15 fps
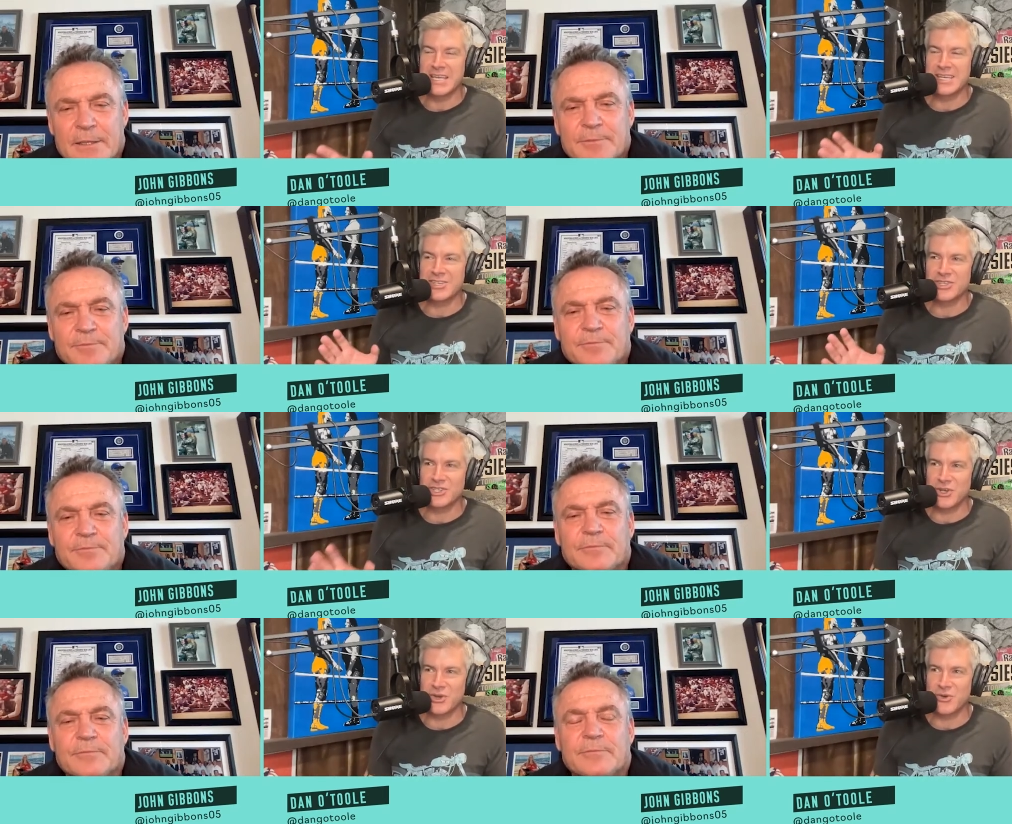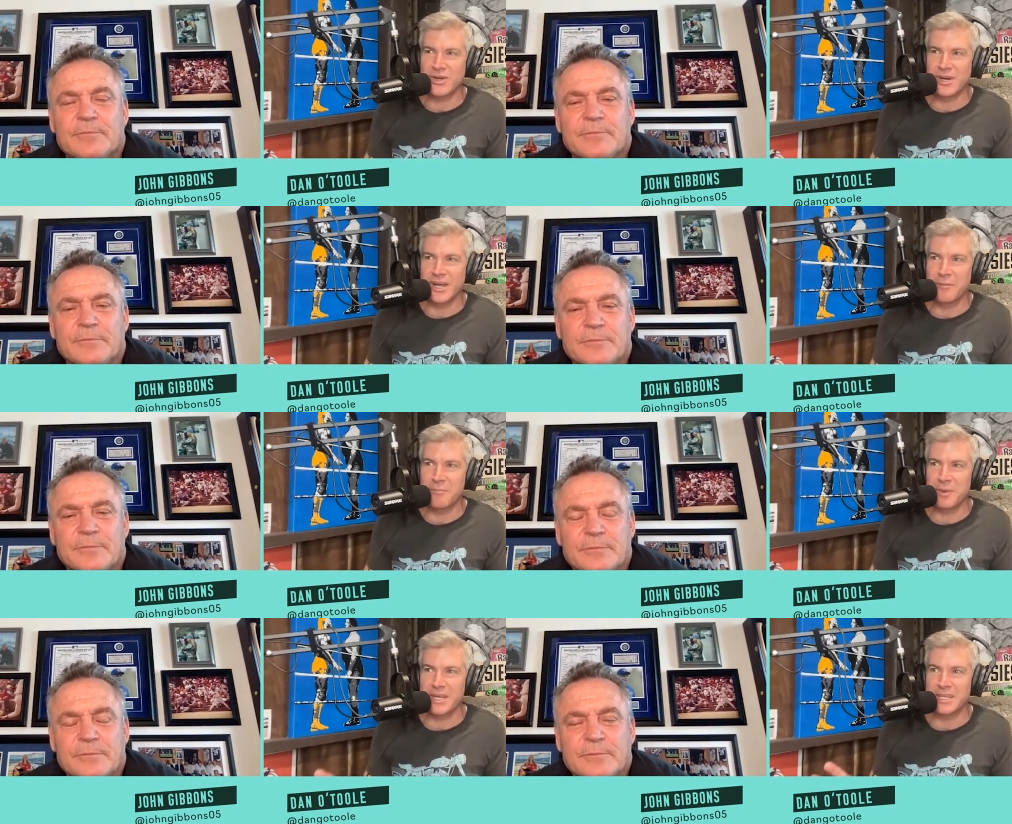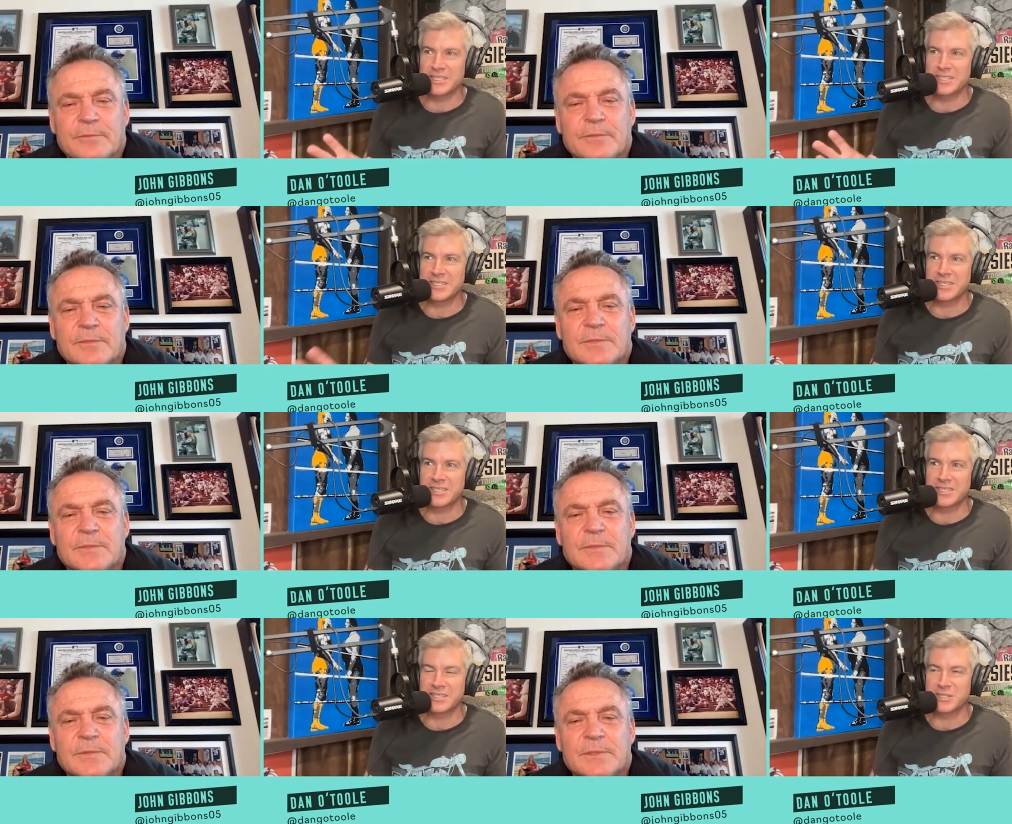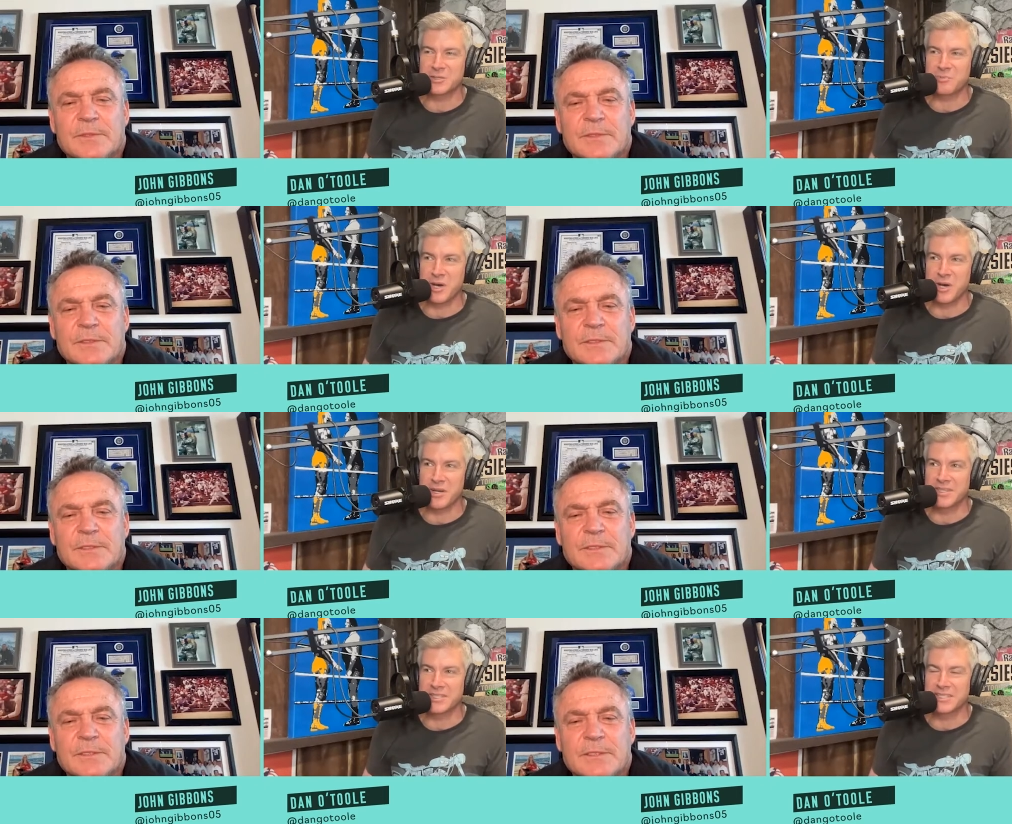Speaker 1: He's showing up, and he still has a
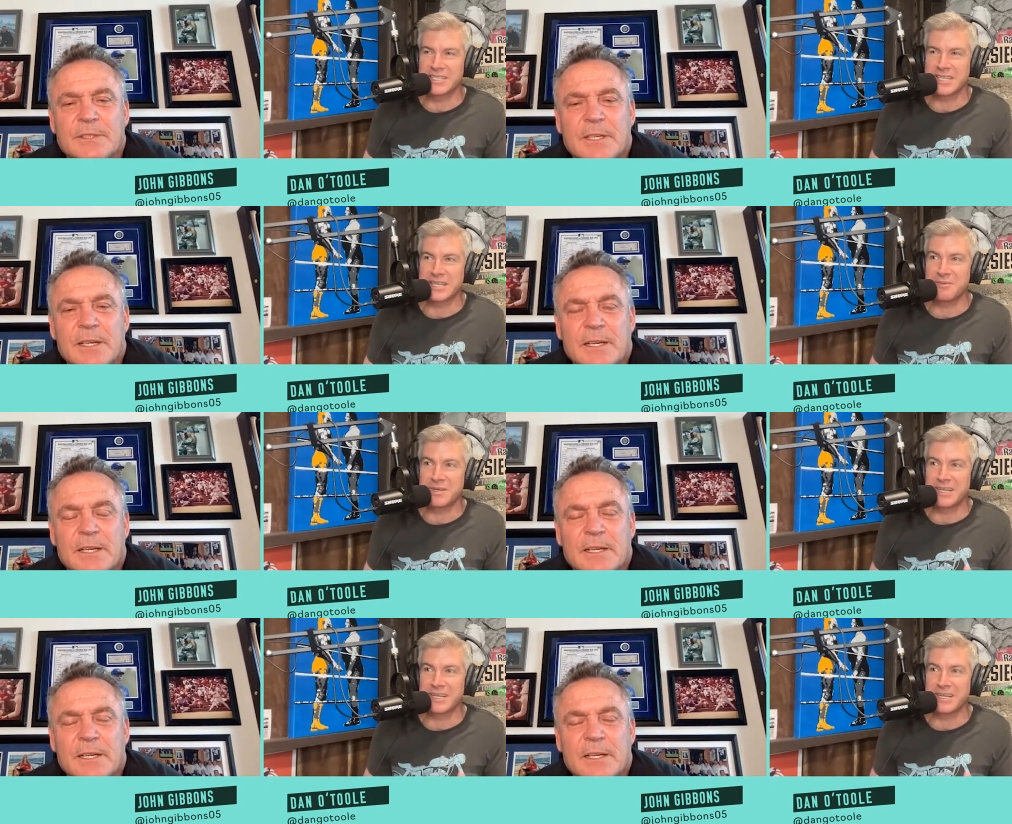spot on this team.